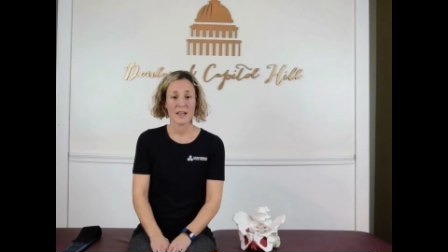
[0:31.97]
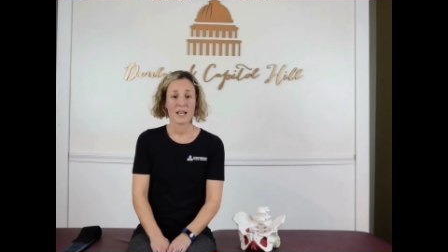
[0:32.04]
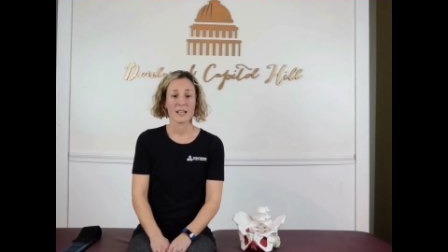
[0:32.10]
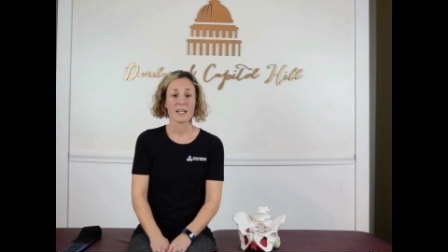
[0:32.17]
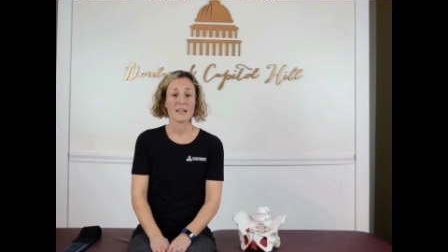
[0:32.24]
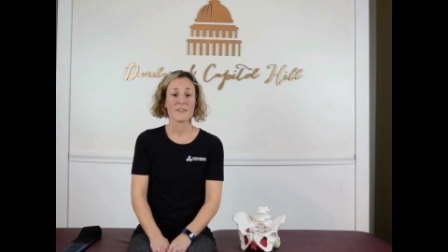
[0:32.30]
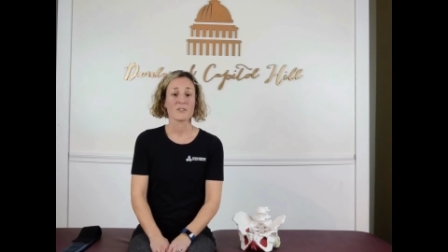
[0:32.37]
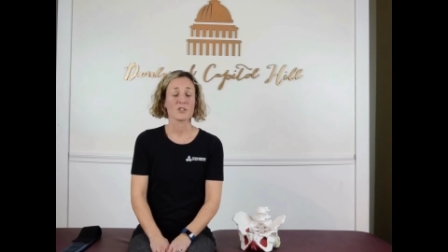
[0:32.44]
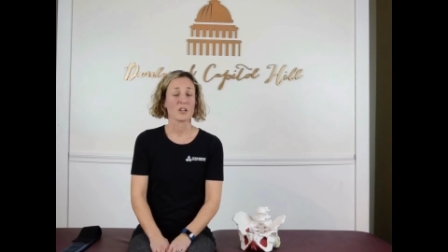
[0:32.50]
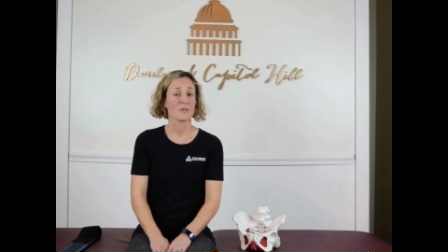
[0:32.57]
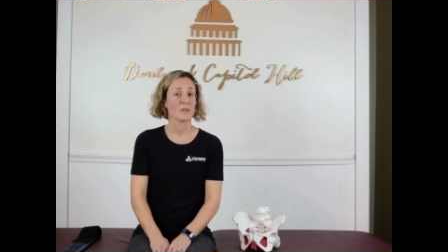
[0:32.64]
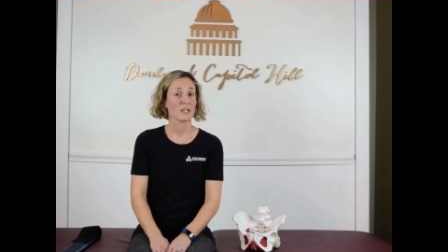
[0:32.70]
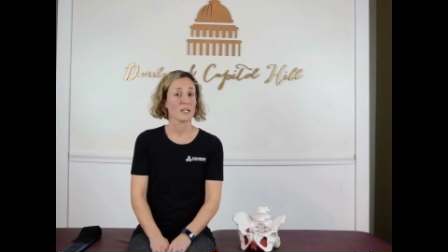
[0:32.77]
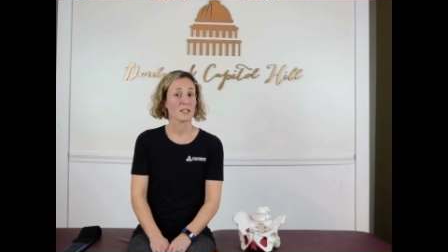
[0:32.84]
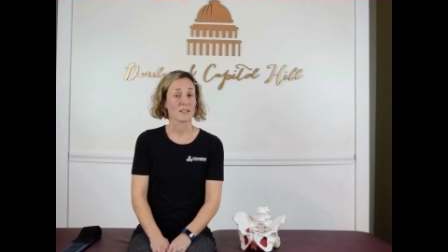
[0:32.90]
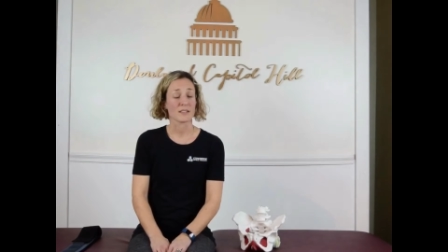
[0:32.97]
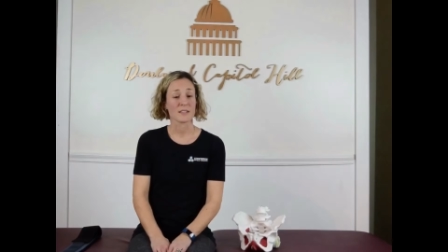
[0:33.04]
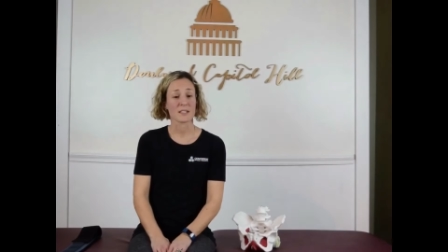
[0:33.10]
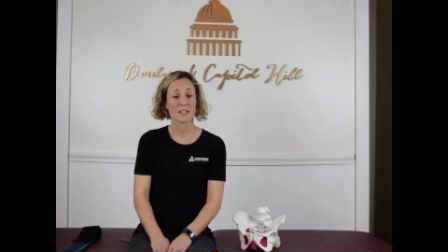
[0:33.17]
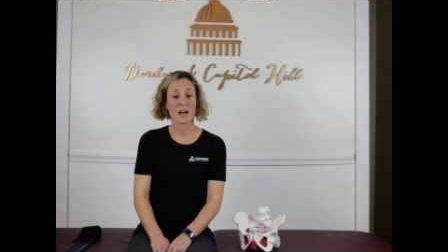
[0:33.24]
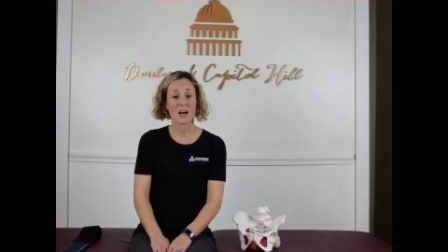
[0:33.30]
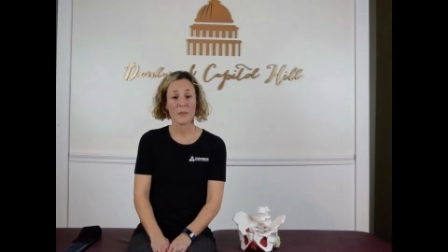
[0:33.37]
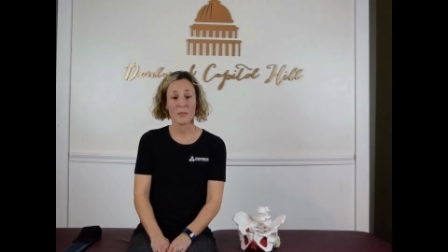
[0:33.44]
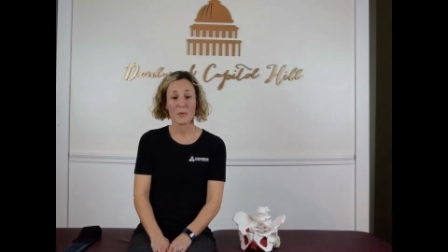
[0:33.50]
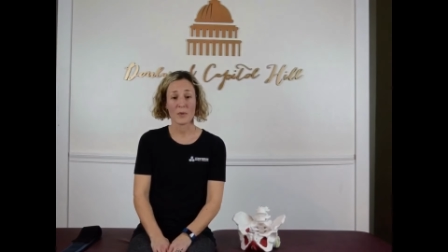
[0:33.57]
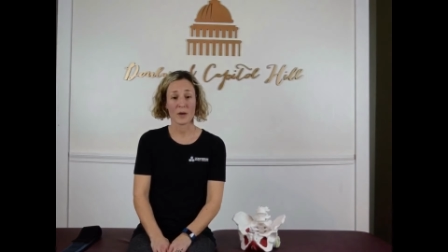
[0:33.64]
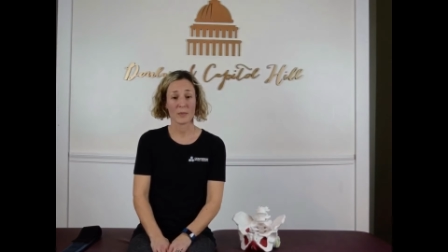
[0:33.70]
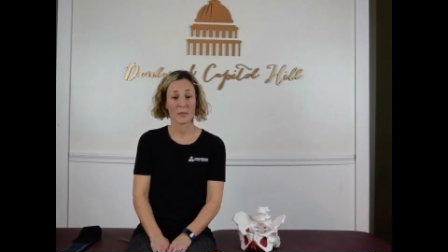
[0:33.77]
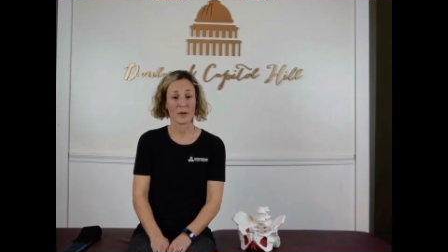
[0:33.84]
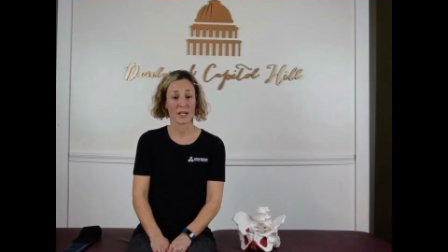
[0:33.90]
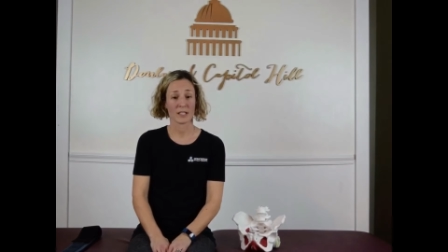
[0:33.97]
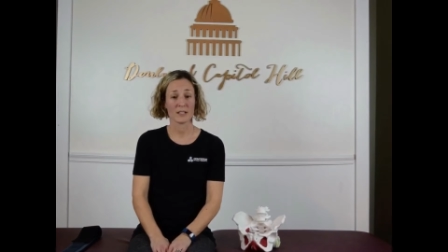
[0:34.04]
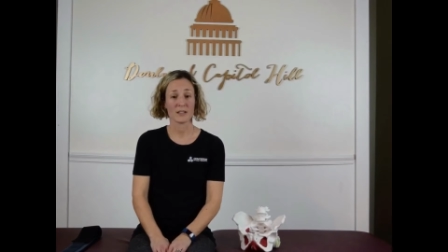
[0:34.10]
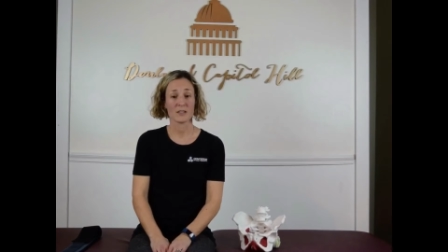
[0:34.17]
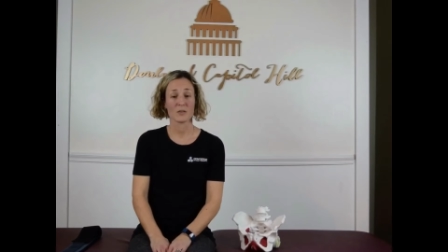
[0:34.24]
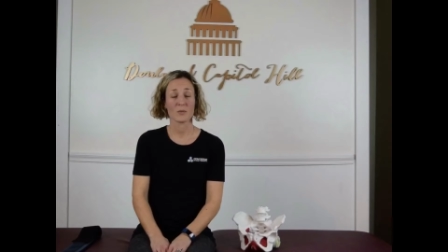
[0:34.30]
And life generally doesn't stop while pregnant,